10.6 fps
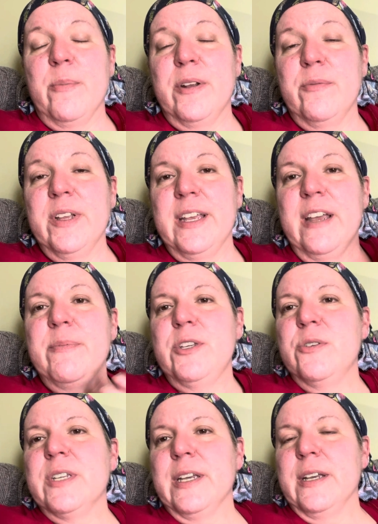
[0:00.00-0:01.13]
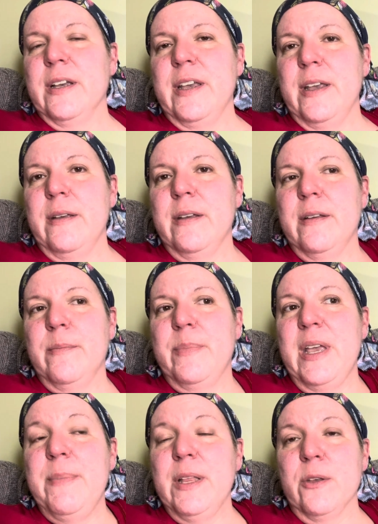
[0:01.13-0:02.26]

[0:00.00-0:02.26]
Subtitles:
But really, I've been using a baby